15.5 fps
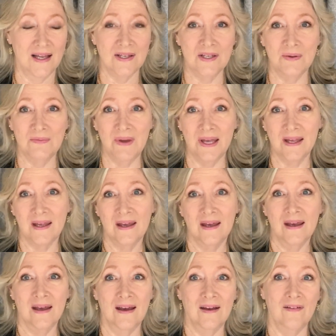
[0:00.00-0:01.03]
to make
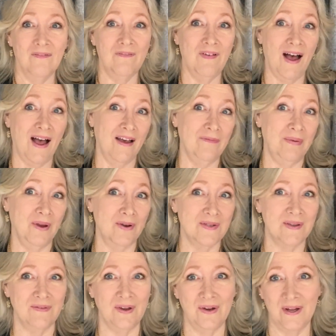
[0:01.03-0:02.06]
5 pairs
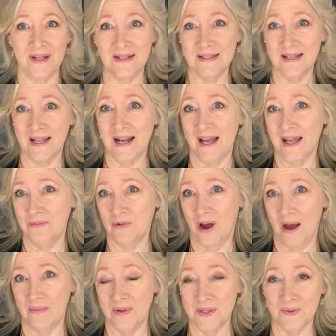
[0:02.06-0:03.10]
of earrings that I had
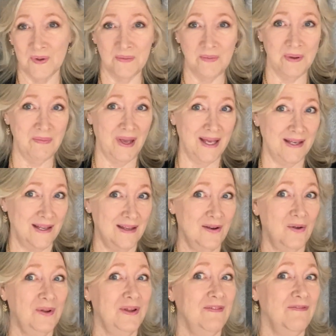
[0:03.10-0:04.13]
promised would be made in
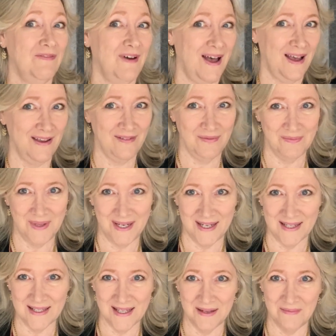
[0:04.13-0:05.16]
only 5
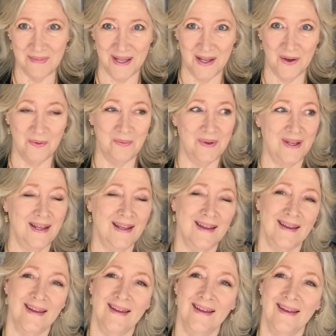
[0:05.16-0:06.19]
minutes in my opening.